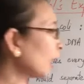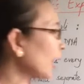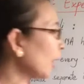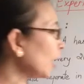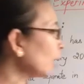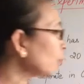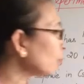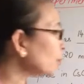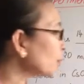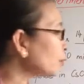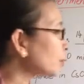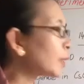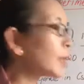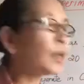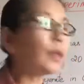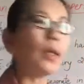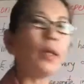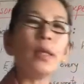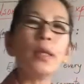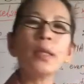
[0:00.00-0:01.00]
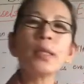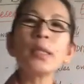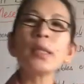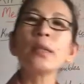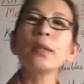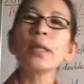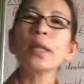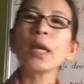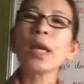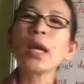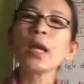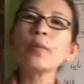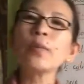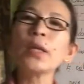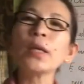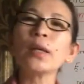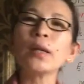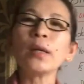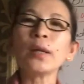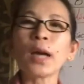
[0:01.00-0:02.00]
N15 is the
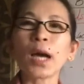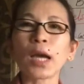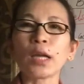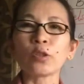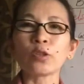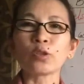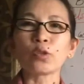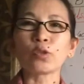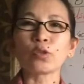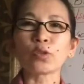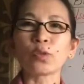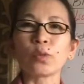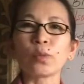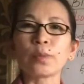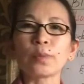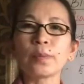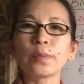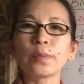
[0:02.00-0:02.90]
heavier isotope.